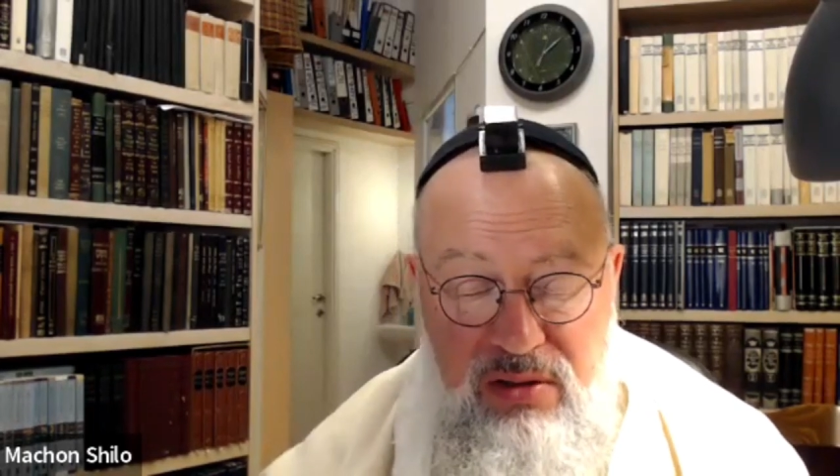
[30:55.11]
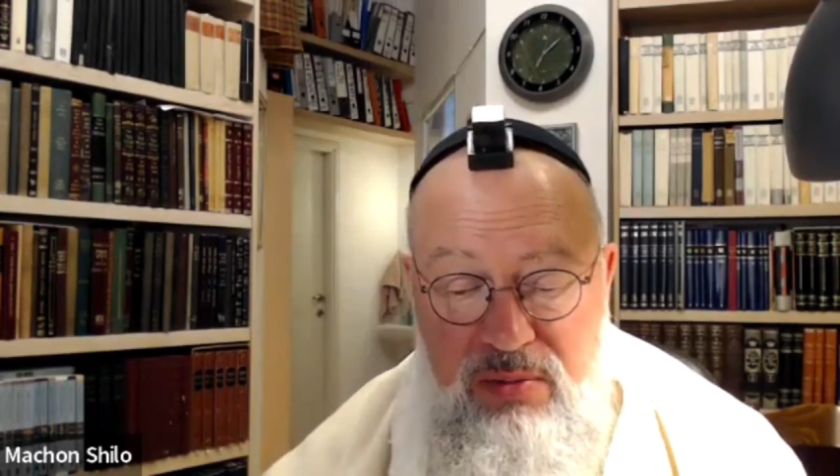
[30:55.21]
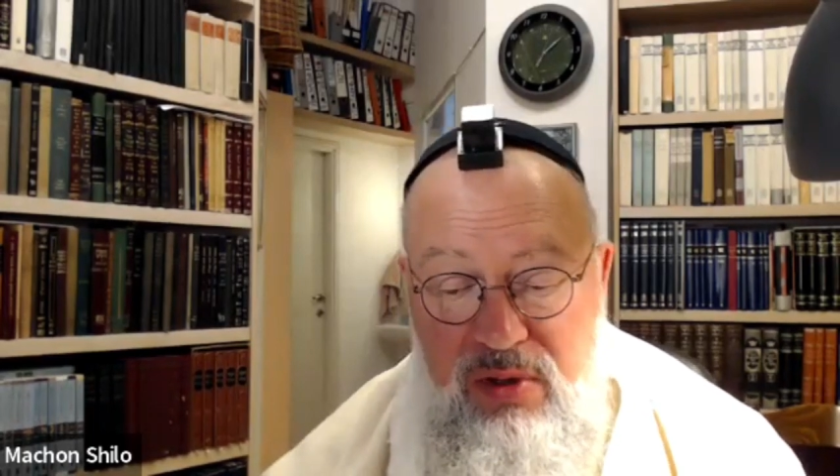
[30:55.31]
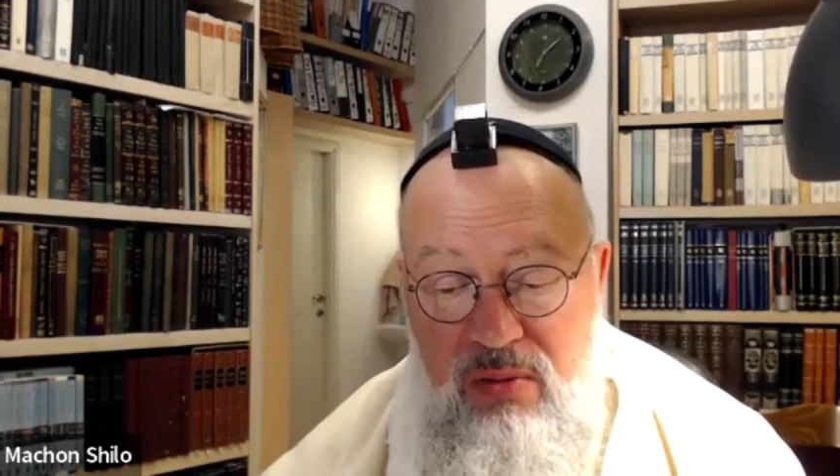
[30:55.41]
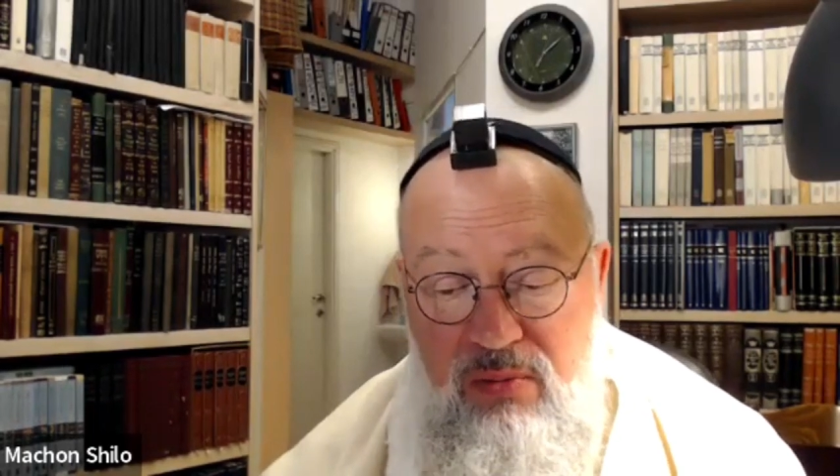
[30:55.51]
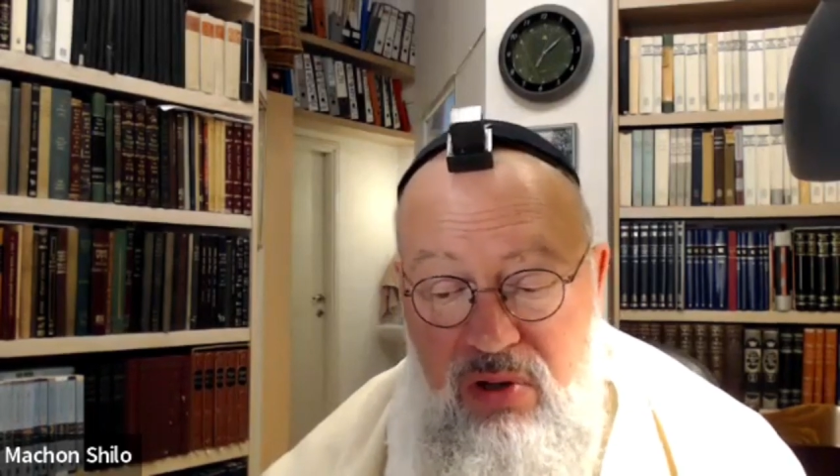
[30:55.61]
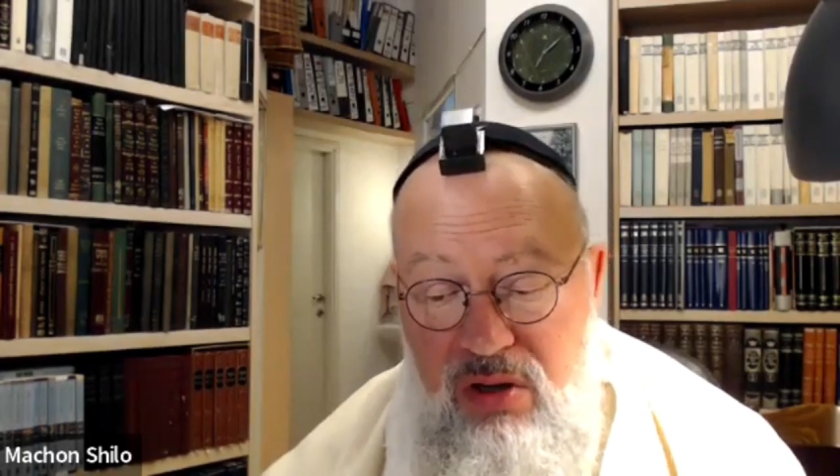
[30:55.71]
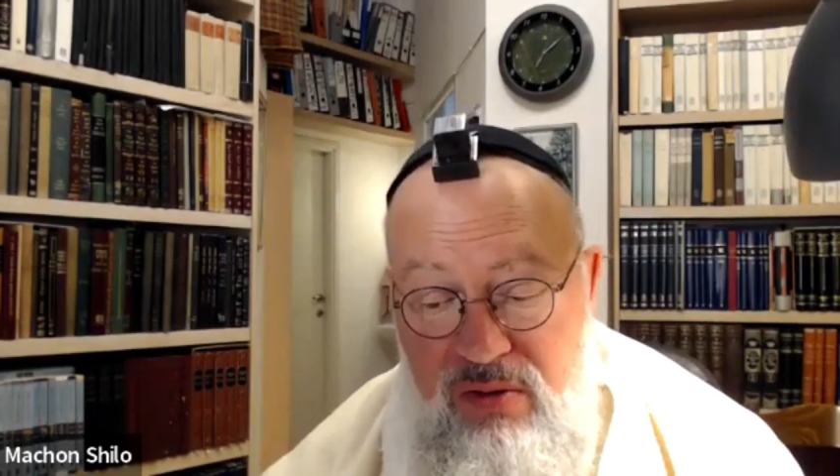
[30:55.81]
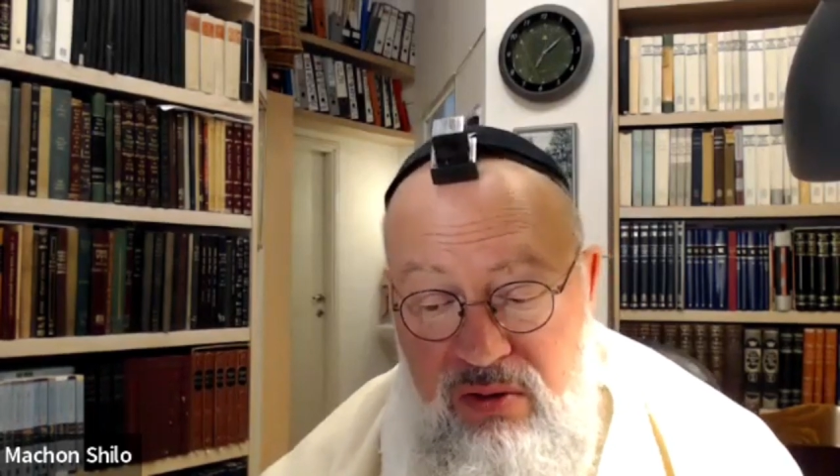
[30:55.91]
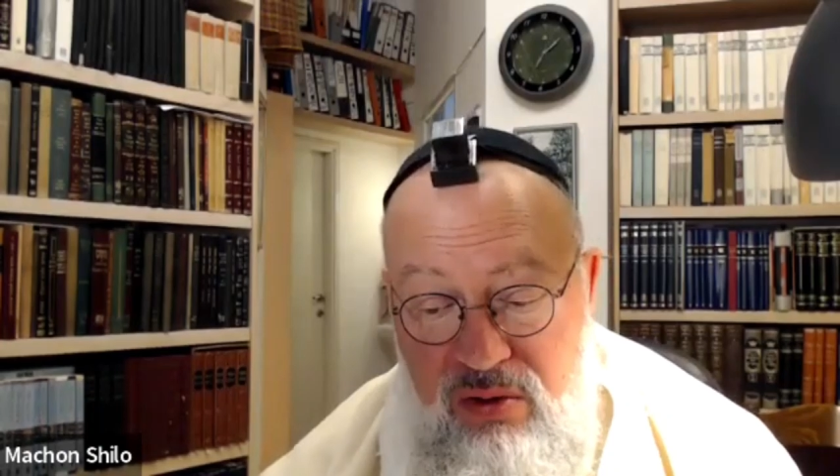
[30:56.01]
to become
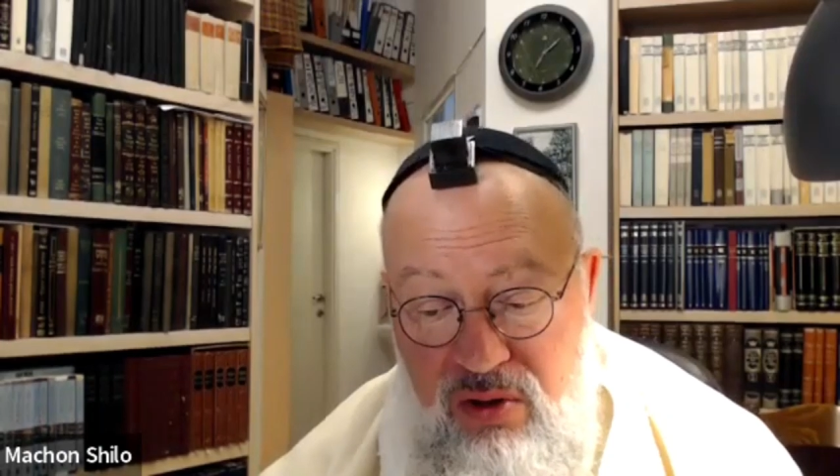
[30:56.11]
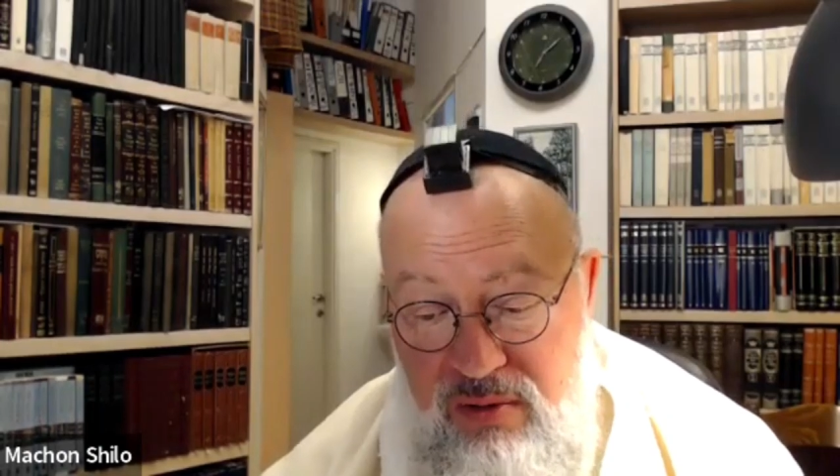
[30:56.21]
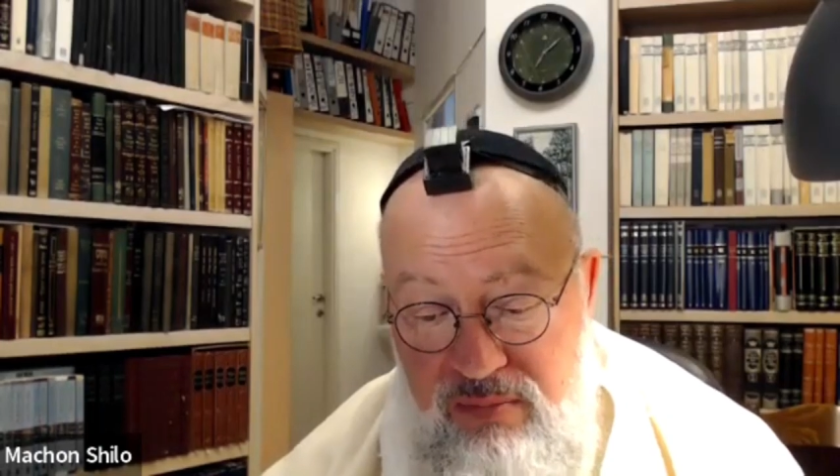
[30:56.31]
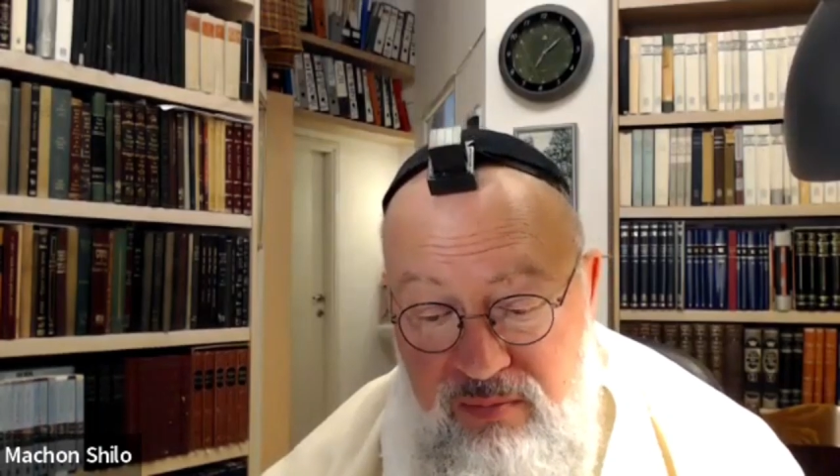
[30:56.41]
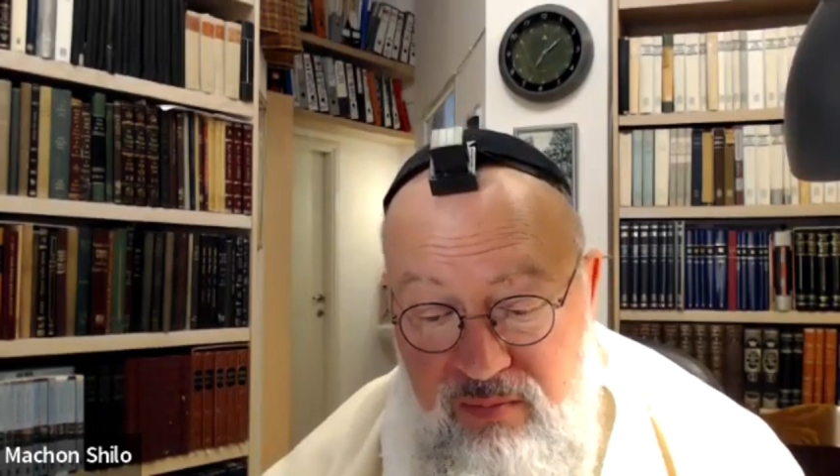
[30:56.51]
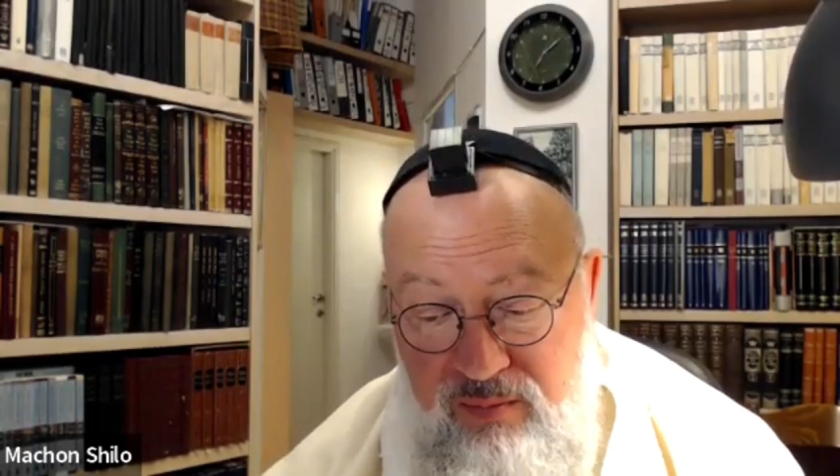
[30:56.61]
part of the Torah.